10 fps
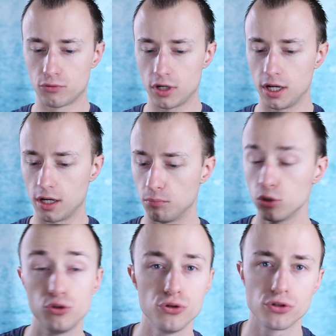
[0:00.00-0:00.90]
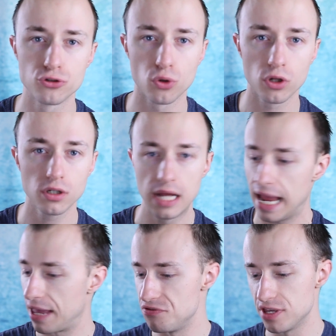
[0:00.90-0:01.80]
Bluetooth controller,
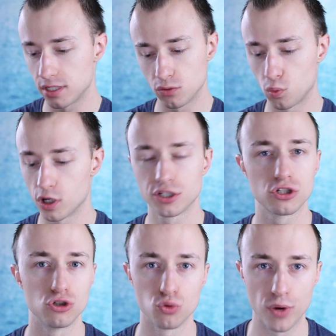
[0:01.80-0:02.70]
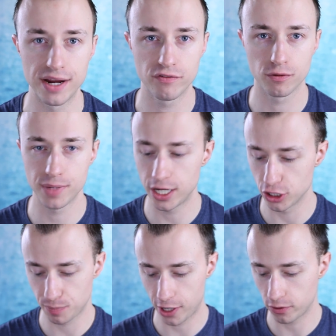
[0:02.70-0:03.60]
and this has worked great for me. I
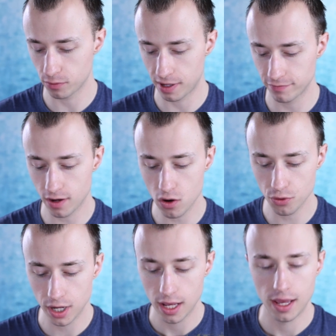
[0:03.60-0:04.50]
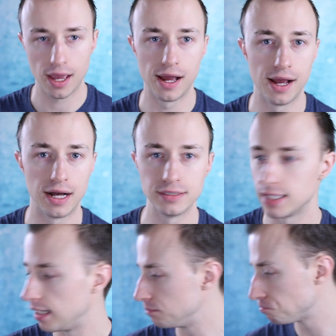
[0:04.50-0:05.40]
just paired it with my phone
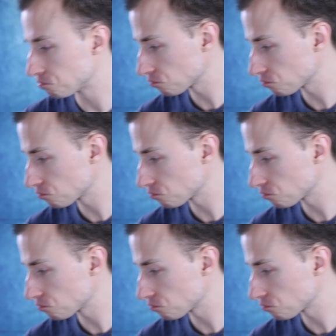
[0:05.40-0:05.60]
and